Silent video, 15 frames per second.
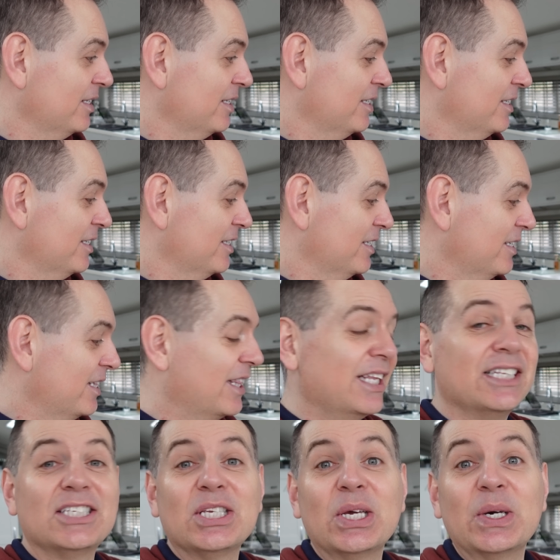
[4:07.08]
Yeah.
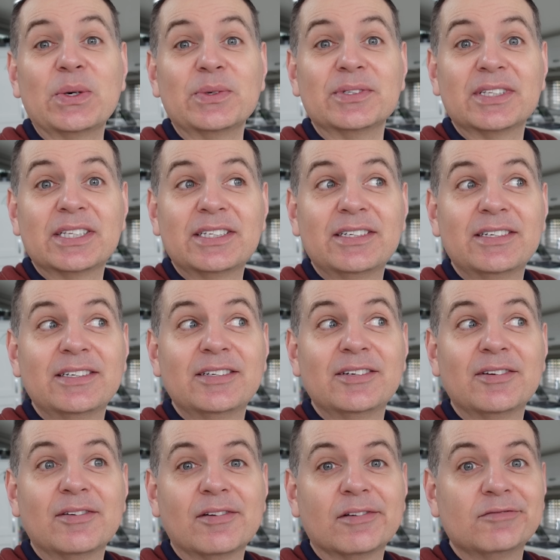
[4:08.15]
Let's my go. Patience is
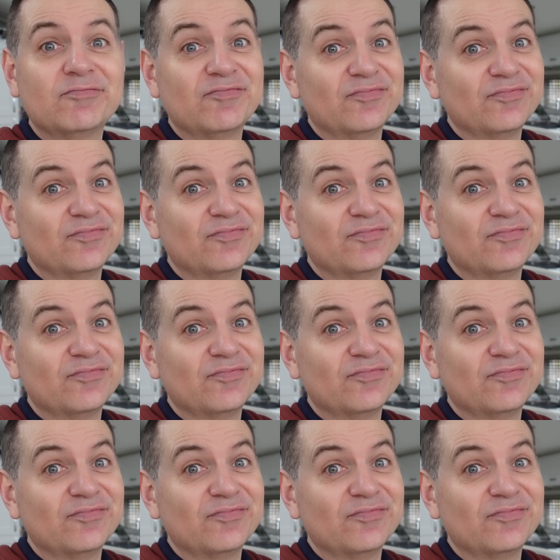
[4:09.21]
thinning out.